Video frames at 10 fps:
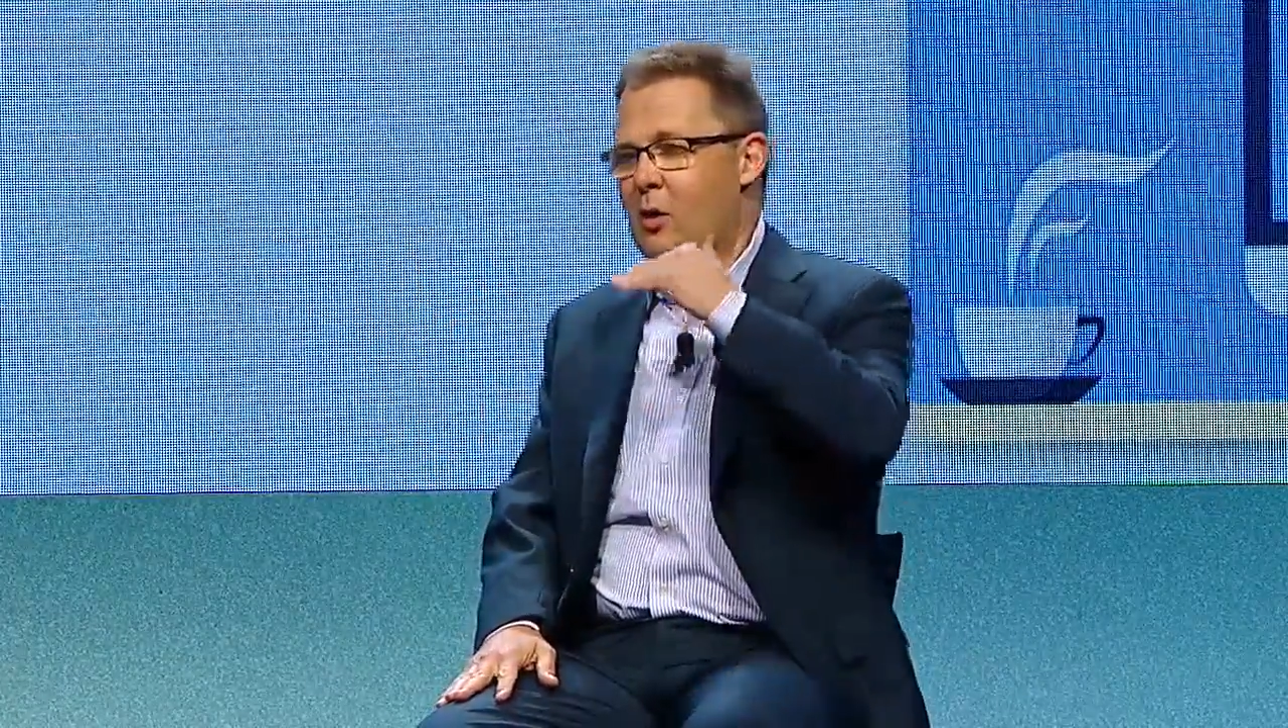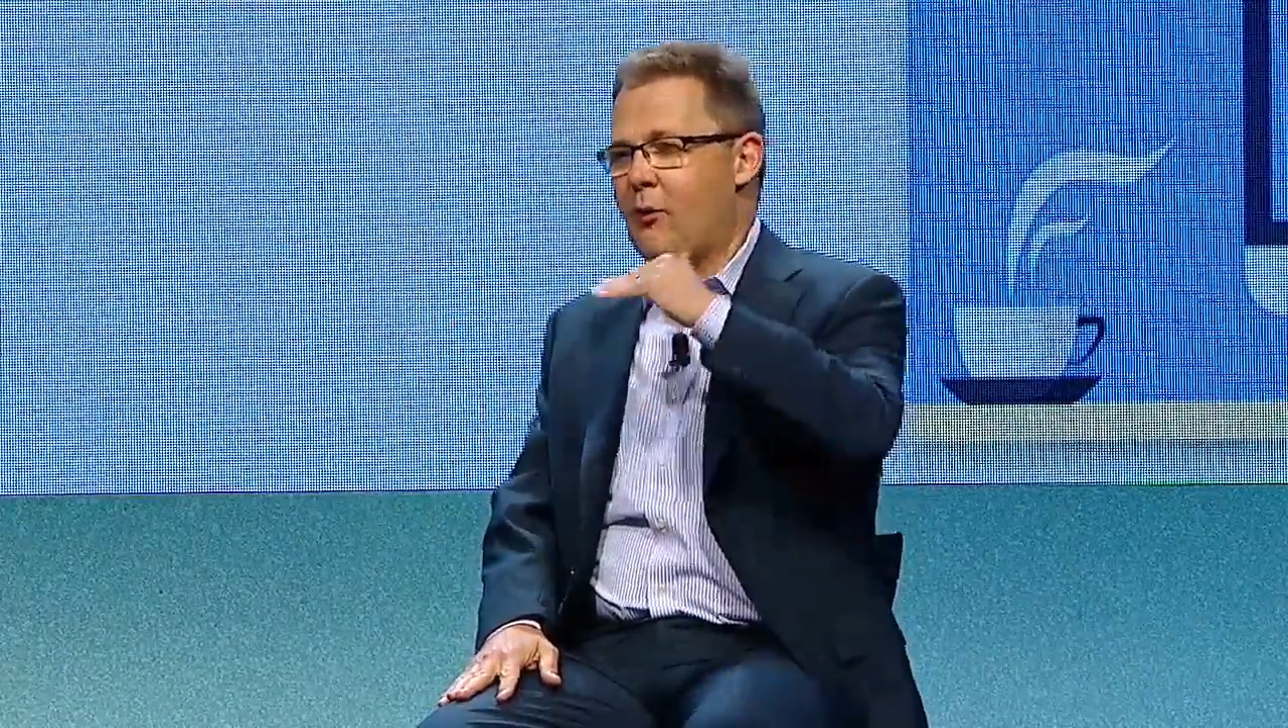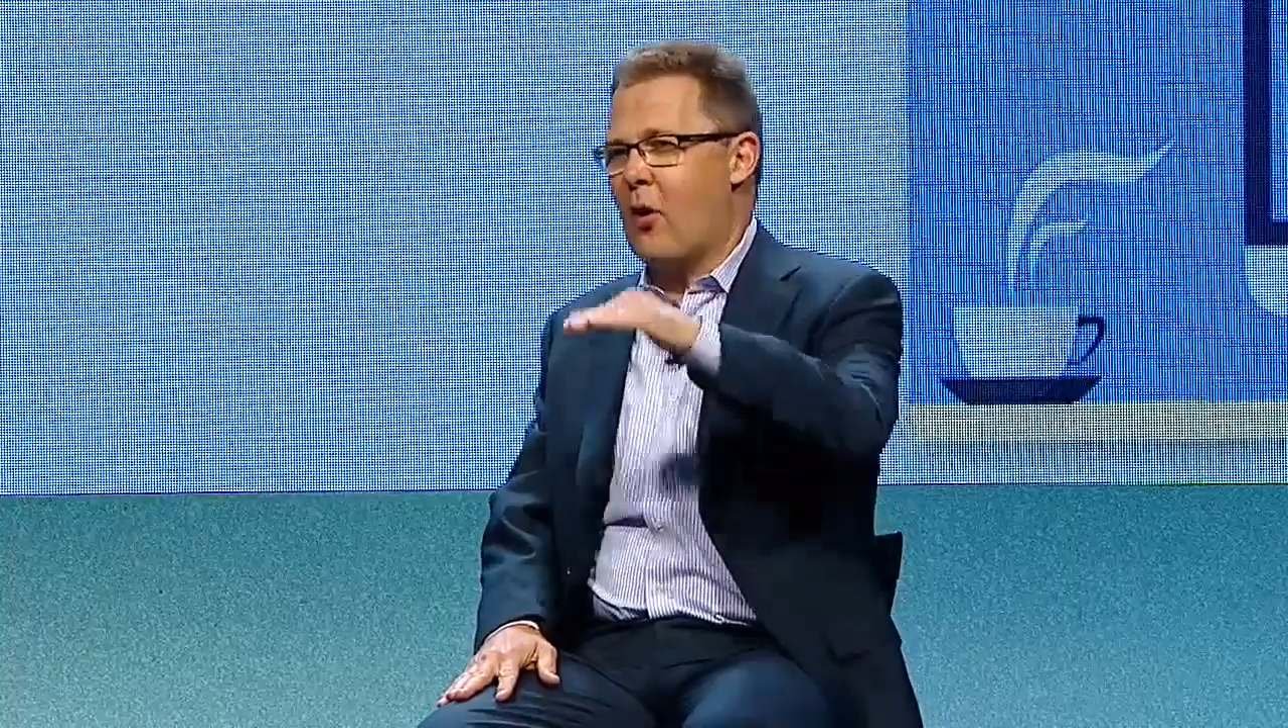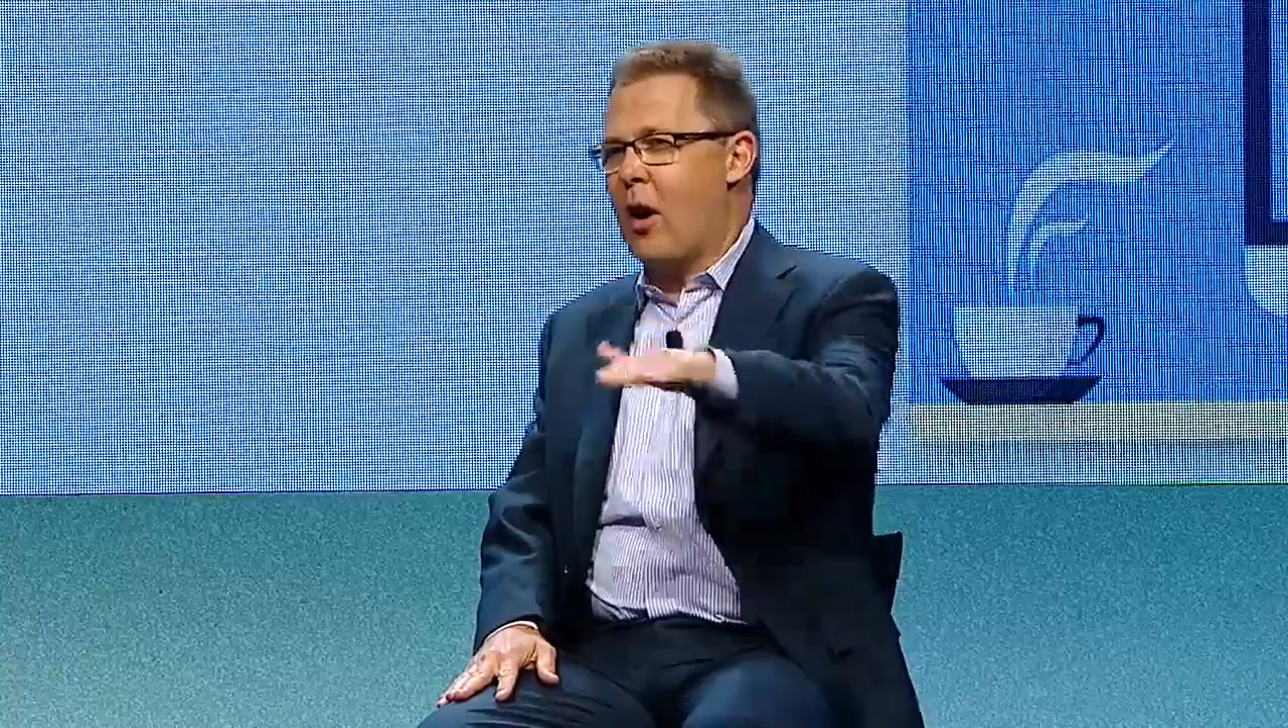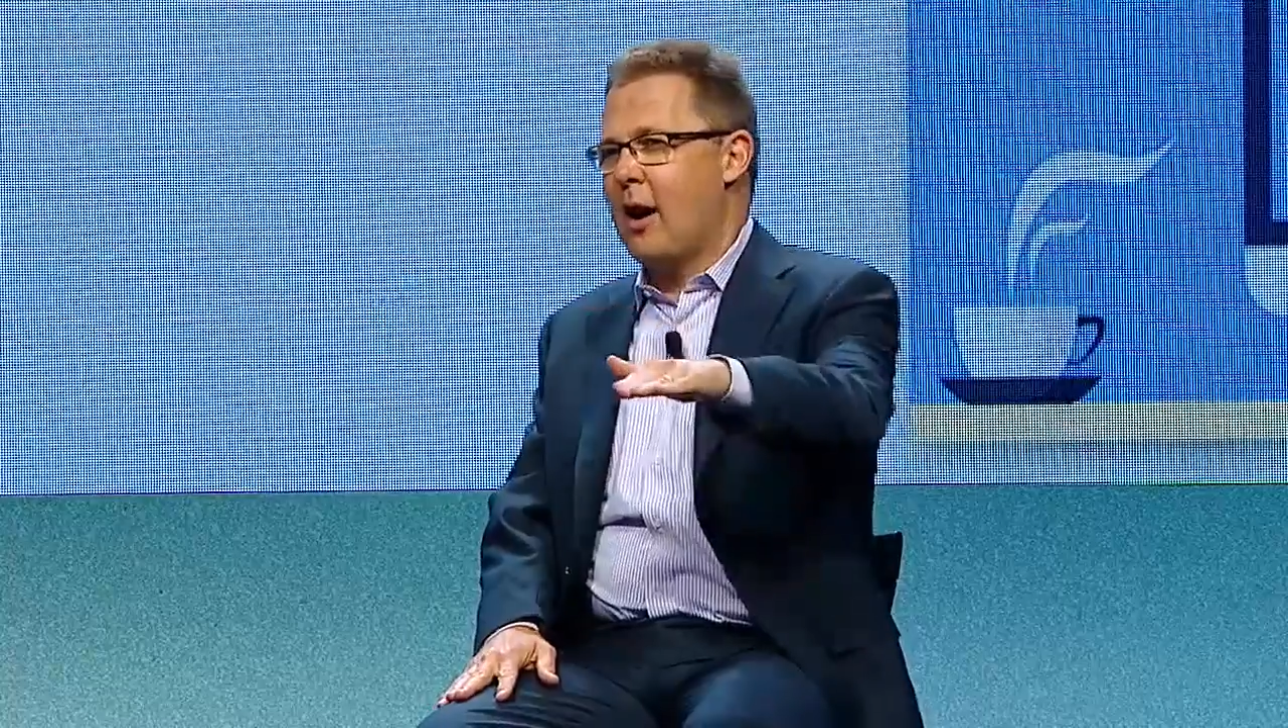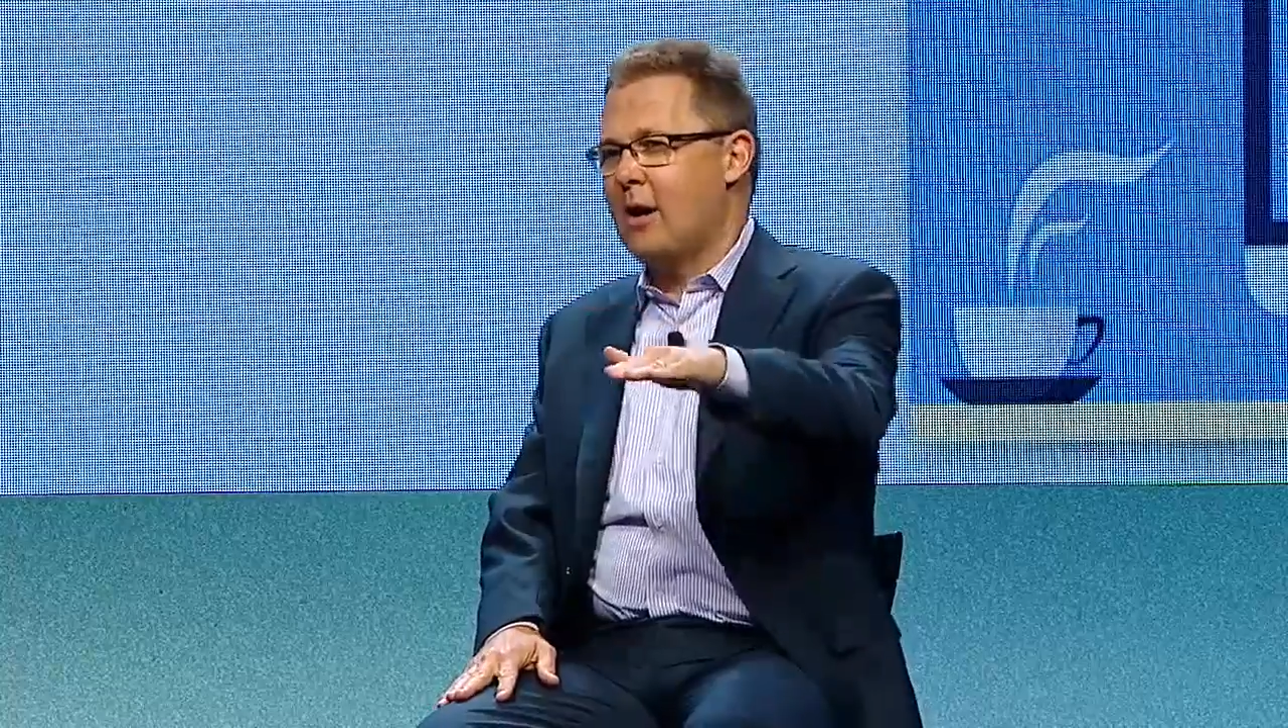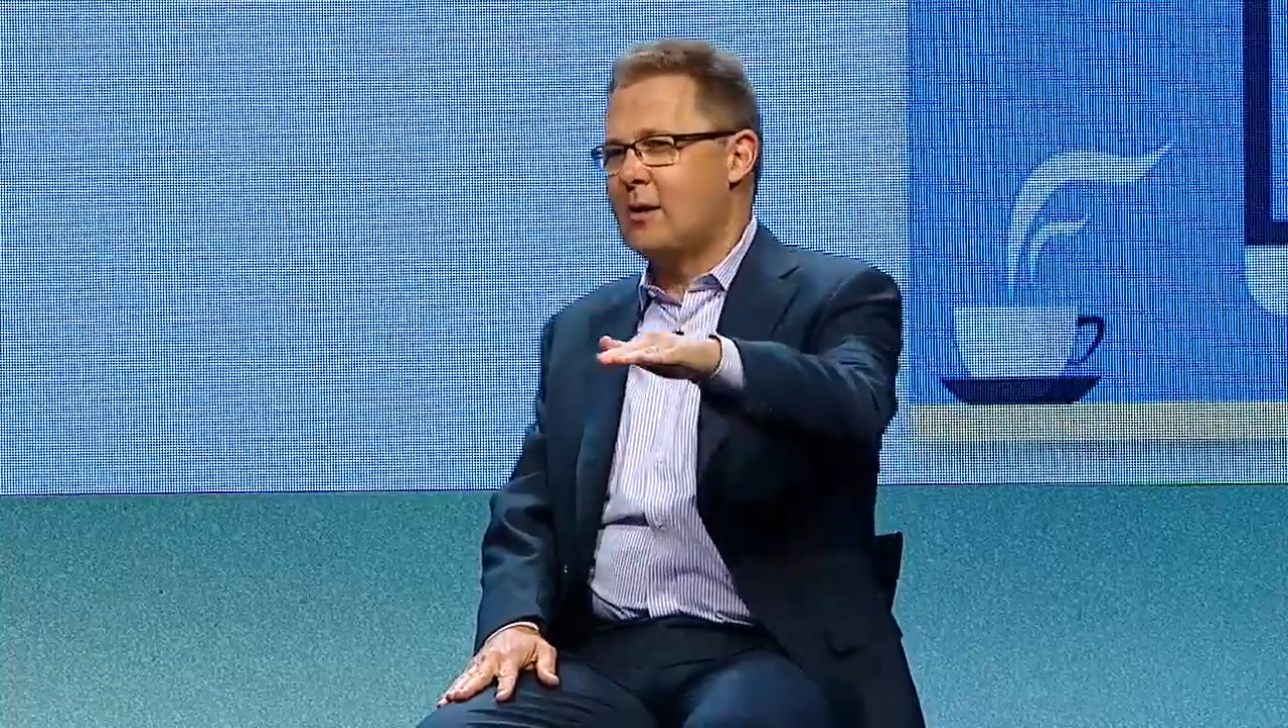fine